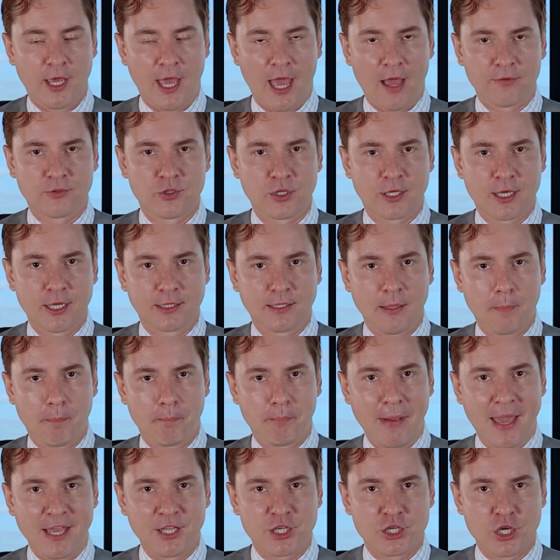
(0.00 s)
they have to get a
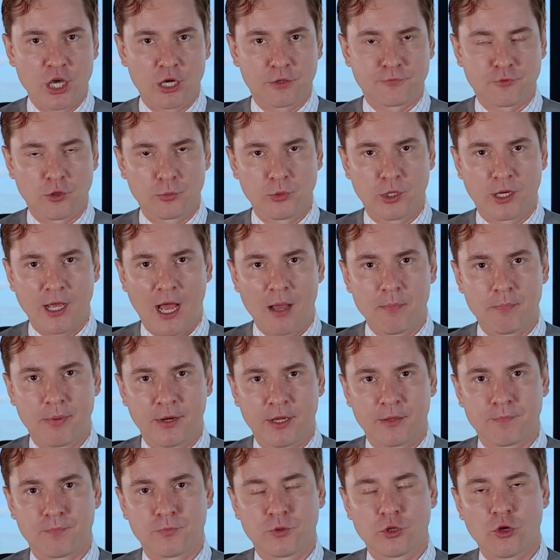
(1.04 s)
paycheck from your
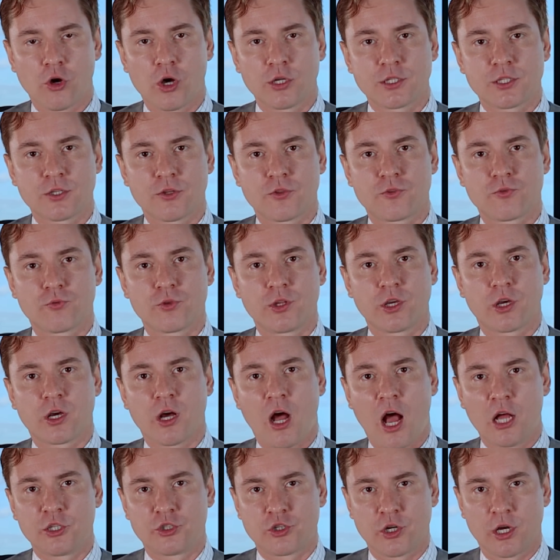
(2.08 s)
company, not through the
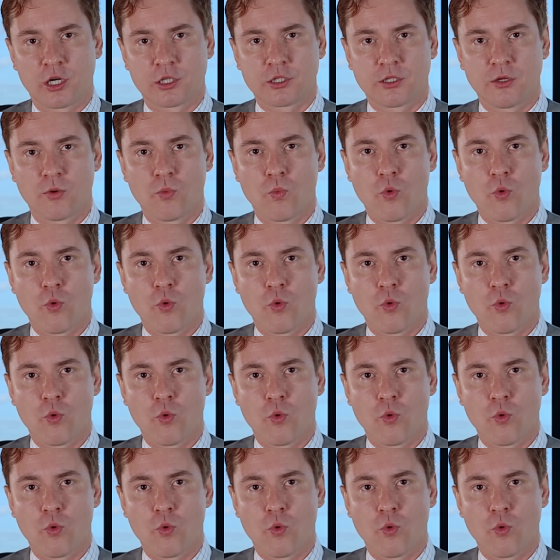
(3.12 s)
contract